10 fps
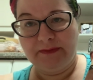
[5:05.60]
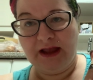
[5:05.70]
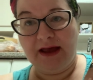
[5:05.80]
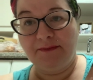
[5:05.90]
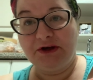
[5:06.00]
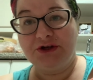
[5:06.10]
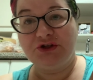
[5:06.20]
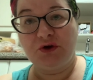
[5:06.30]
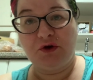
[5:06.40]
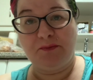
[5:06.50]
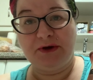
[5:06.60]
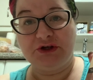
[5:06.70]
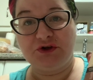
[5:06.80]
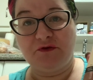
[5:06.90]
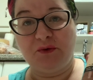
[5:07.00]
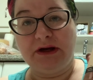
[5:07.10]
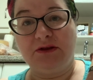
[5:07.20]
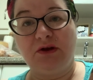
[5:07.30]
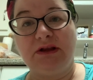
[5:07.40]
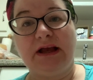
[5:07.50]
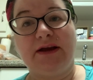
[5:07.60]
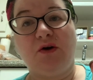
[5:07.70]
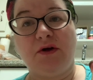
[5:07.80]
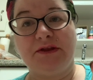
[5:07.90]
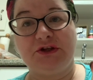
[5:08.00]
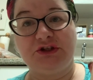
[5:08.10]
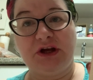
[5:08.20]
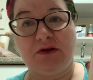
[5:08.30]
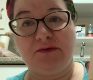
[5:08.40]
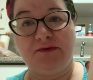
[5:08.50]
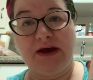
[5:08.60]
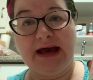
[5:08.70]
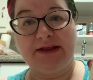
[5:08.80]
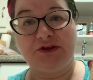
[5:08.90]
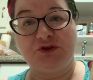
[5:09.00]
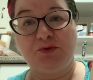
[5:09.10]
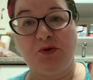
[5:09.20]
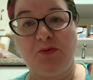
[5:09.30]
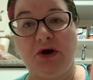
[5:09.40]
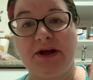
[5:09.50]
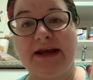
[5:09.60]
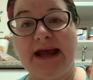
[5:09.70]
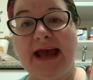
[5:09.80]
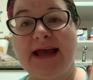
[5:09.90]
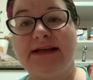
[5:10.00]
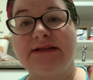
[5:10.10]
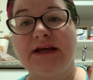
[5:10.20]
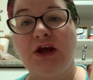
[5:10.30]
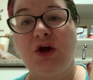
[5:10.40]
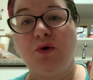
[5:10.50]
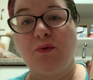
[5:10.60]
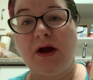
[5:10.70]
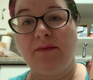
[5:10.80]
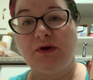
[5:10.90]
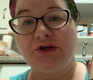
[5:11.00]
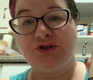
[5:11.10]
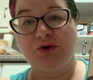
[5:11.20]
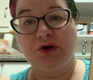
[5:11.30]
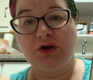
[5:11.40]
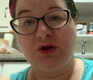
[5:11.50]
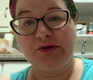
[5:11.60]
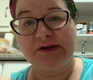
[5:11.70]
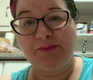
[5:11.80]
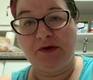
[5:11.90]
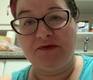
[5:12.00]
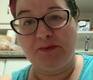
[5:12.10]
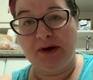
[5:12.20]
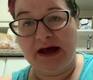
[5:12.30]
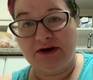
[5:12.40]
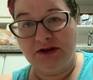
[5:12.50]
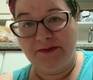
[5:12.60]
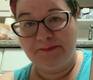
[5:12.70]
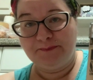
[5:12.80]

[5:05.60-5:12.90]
I'm going to show you a picture of what it looked like on the shelf at the supermarket. And I'm going to show you a close-up of the bottle